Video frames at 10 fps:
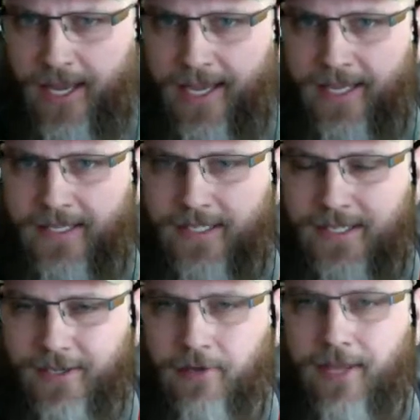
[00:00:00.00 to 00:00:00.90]

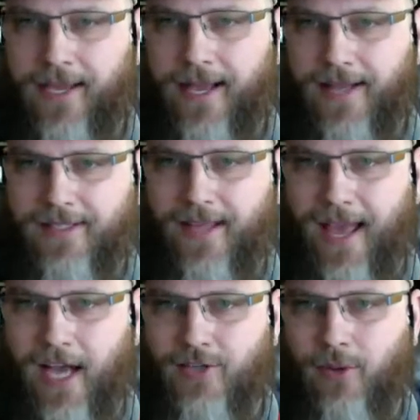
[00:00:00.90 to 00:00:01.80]
Until they got to the
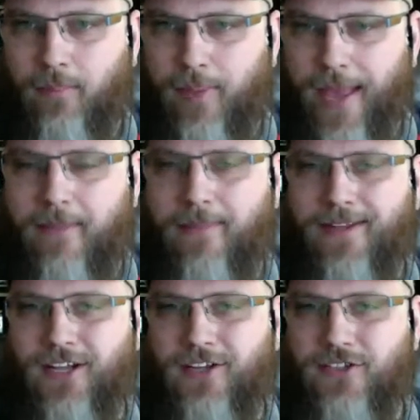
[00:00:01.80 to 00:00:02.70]
actual
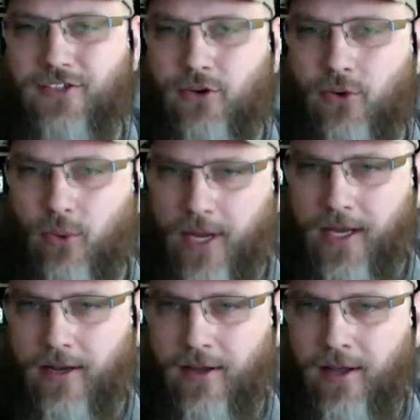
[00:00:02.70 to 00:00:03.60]
payment
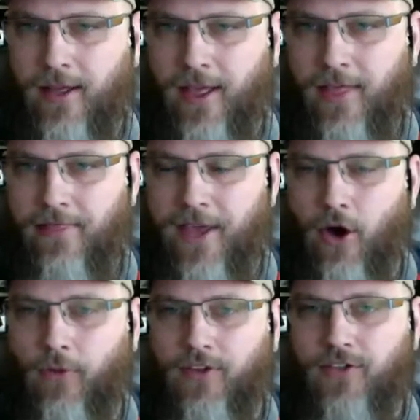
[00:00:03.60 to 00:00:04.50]
screen, they
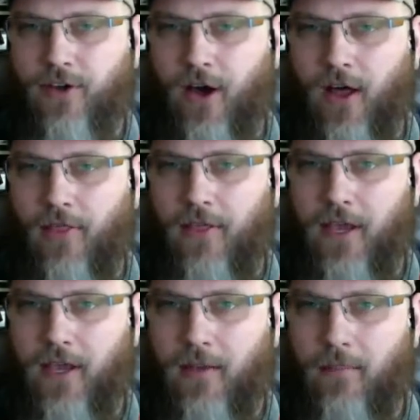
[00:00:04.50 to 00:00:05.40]
only saw
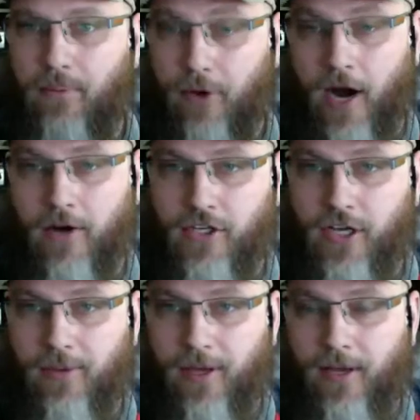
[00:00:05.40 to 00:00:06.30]
the priority
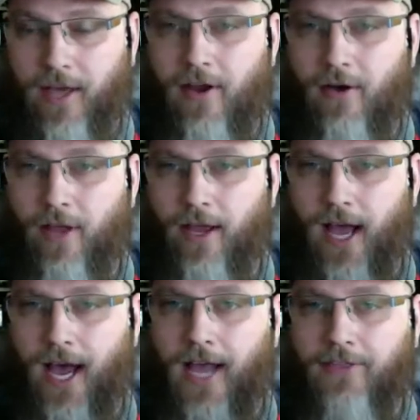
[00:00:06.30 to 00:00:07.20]
shipping, and they were like,
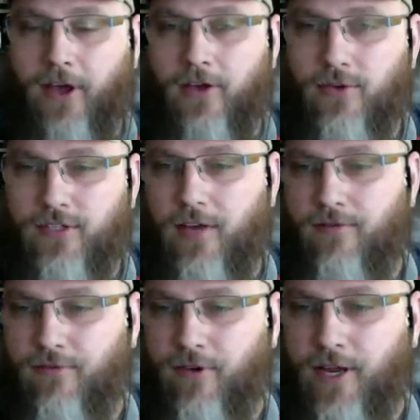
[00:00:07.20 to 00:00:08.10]
I thought you said
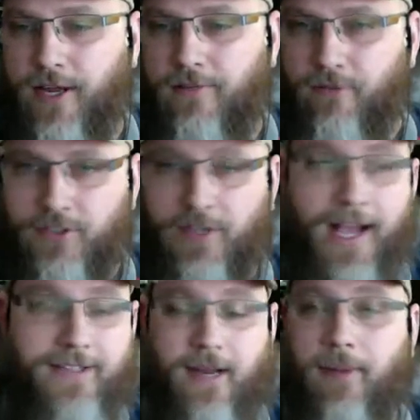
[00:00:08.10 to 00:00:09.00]
free first
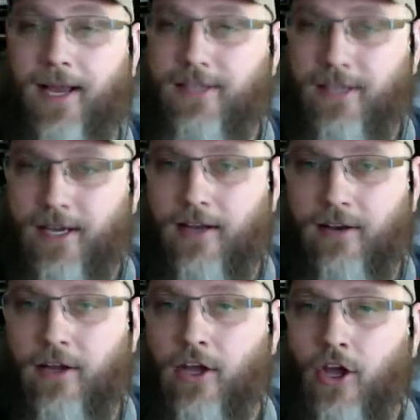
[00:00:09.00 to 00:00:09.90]
class. And I'm like, I did.
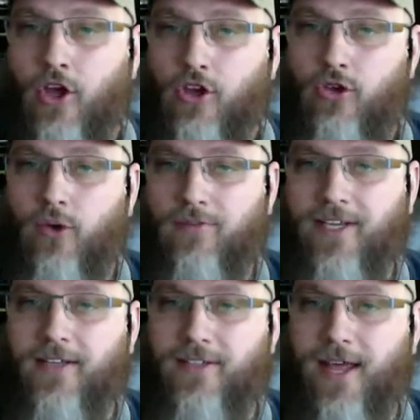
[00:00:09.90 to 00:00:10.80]
You have to
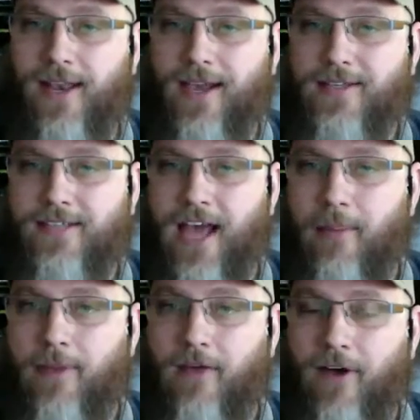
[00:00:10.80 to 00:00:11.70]
get to that next step.
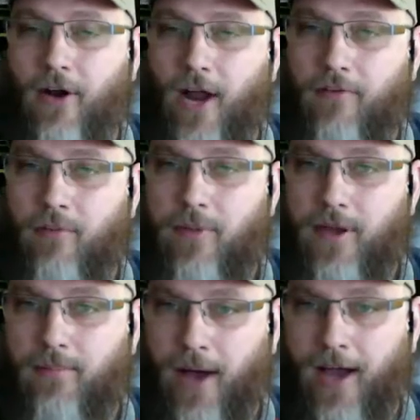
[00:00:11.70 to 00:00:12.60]
Now, if I don't ever be
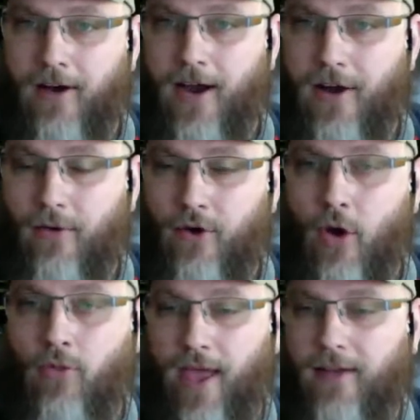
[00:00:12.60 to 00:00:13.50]
a buyer, I don't
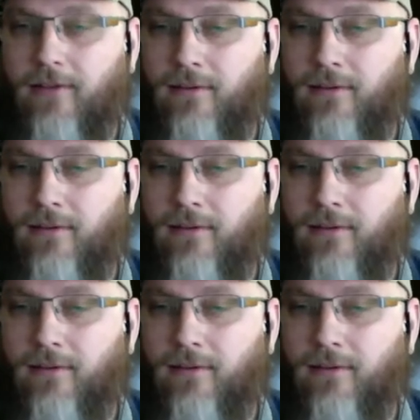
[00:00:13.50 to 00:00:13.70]
know that.